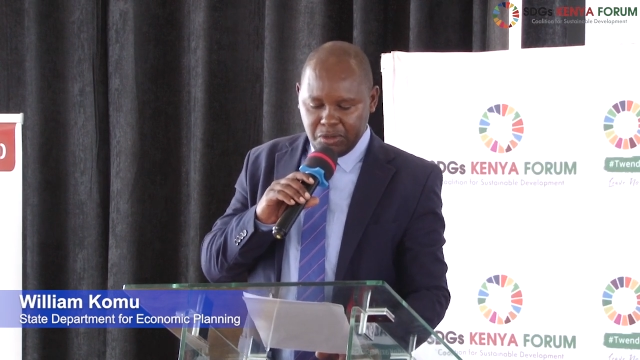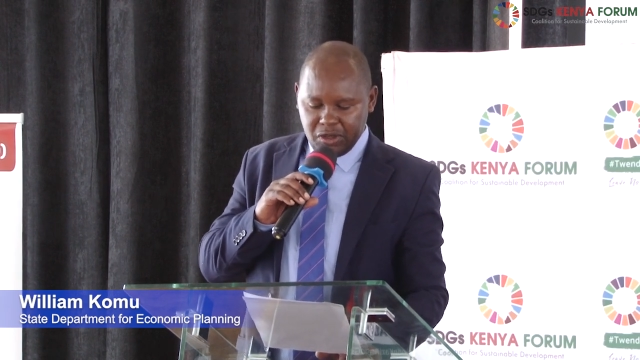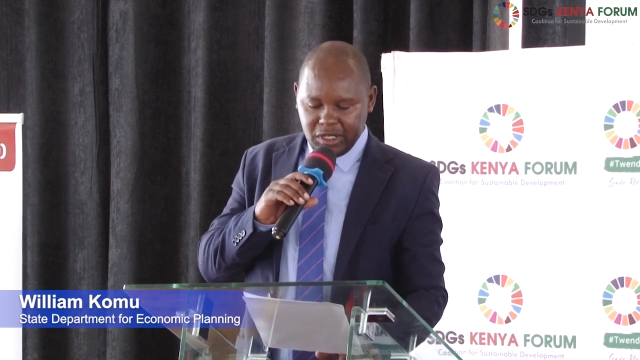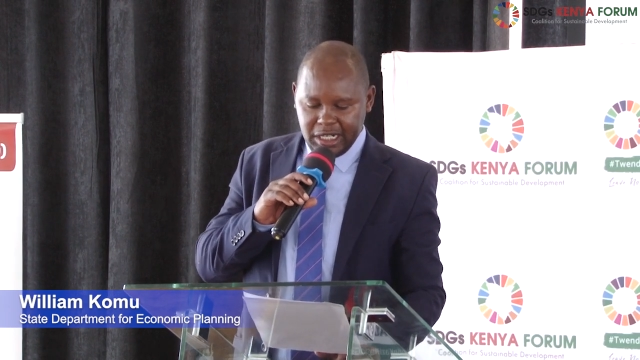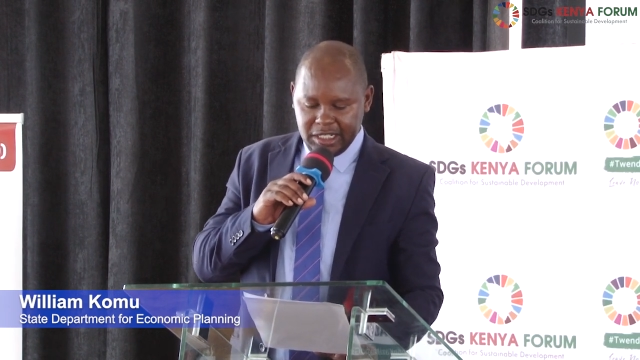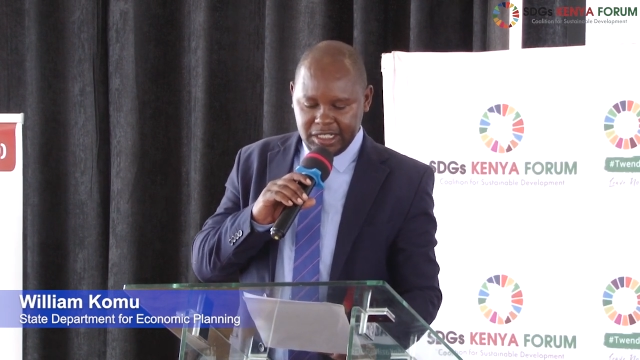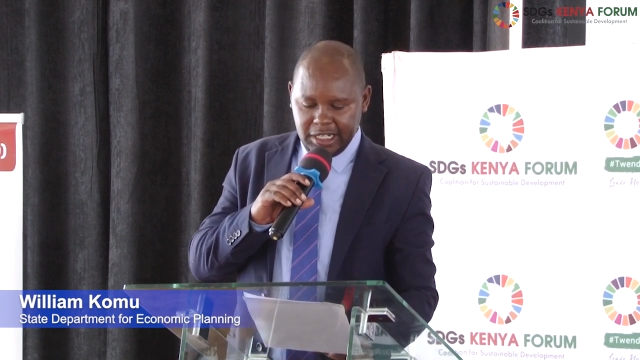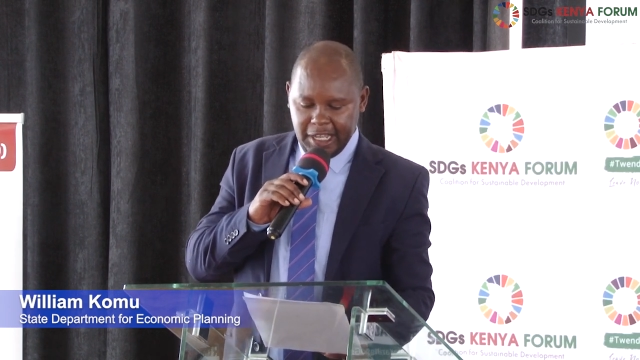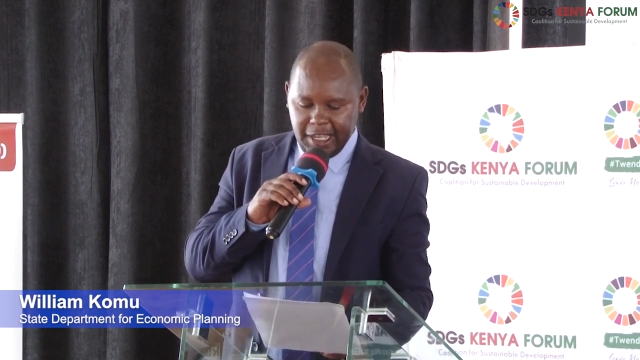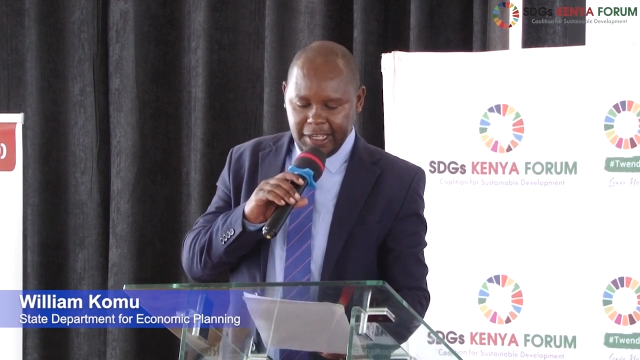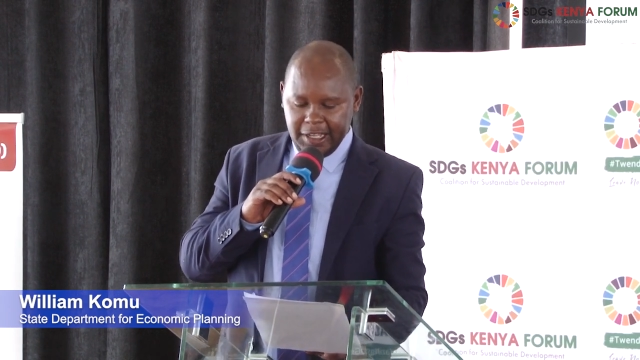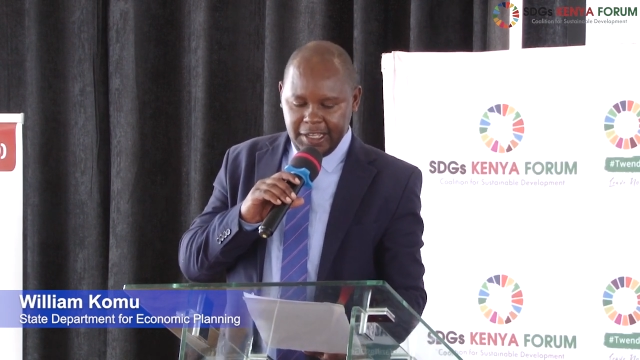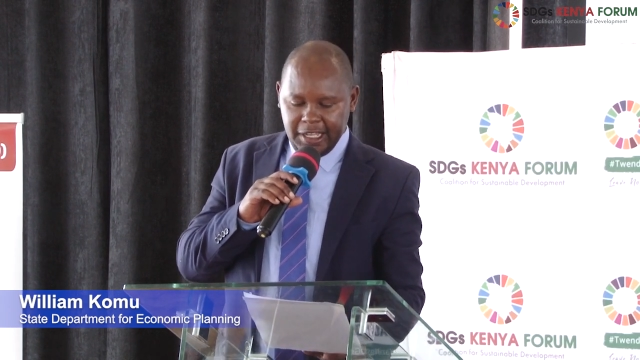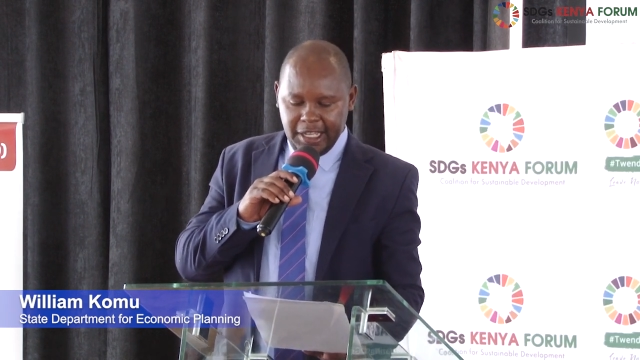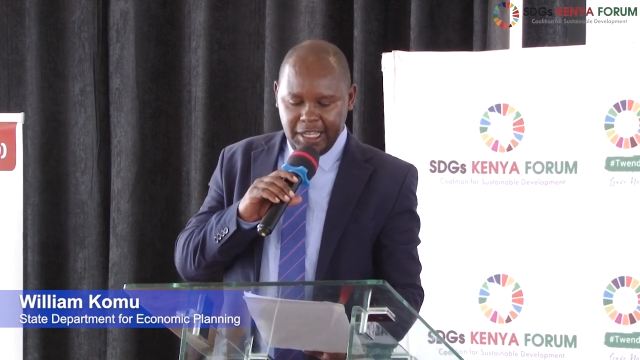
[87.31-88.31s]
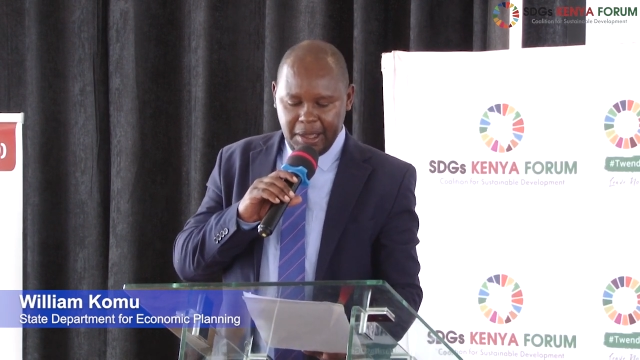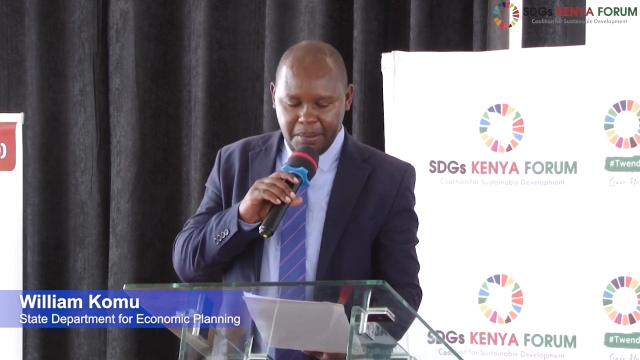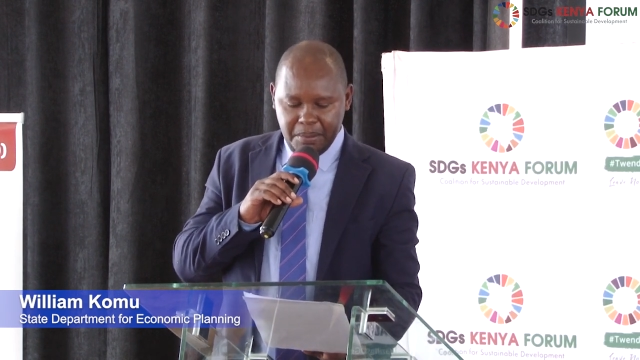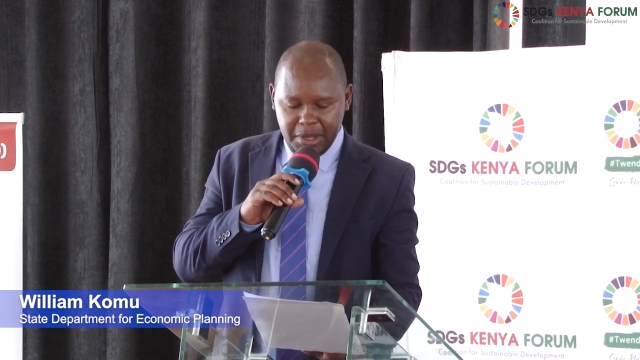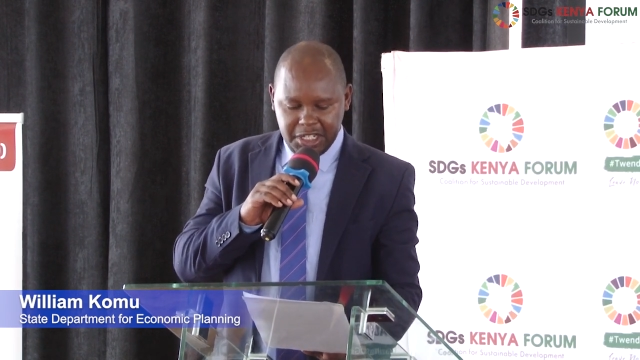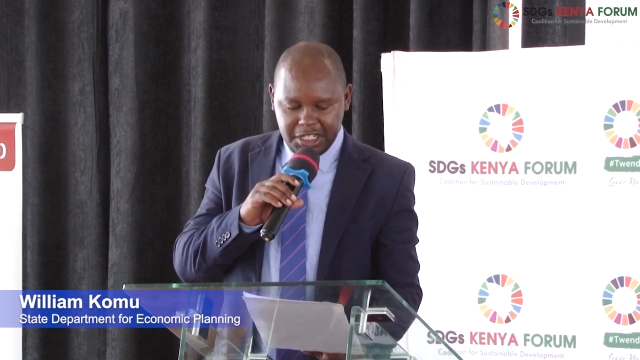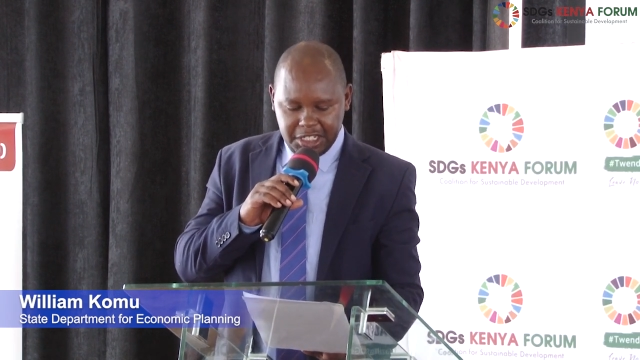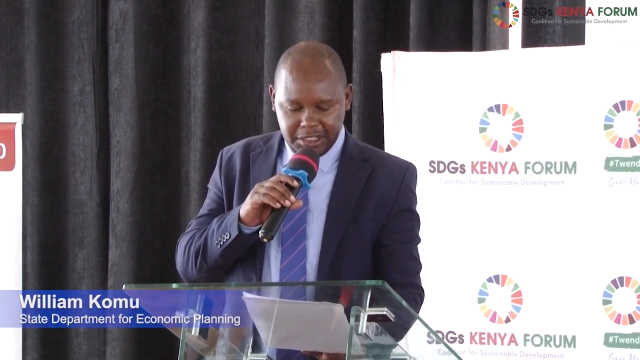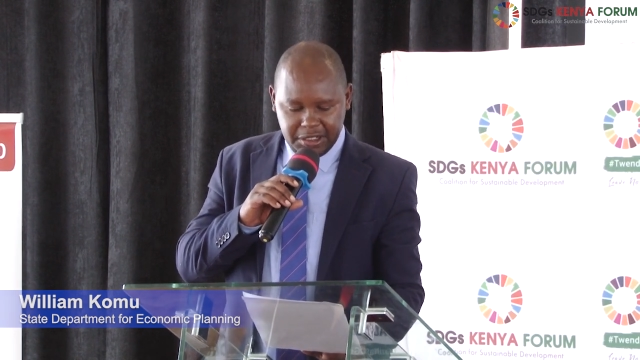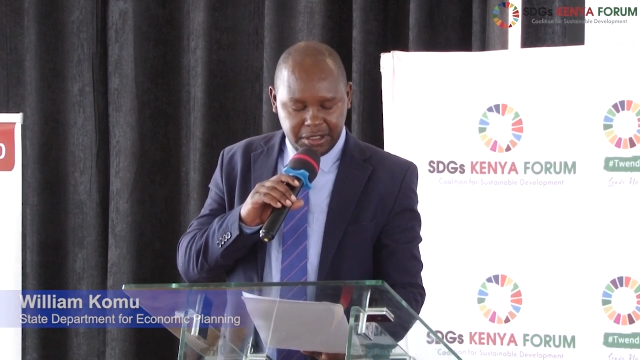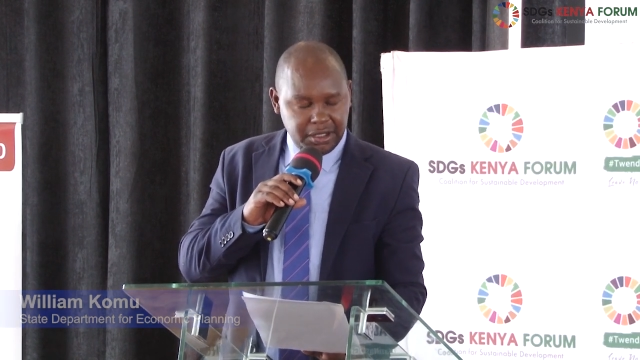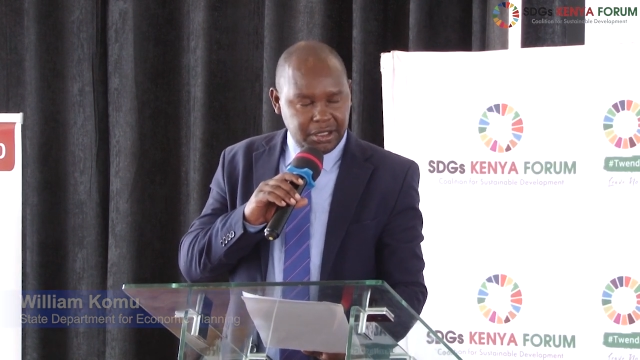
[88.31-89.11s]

important meeting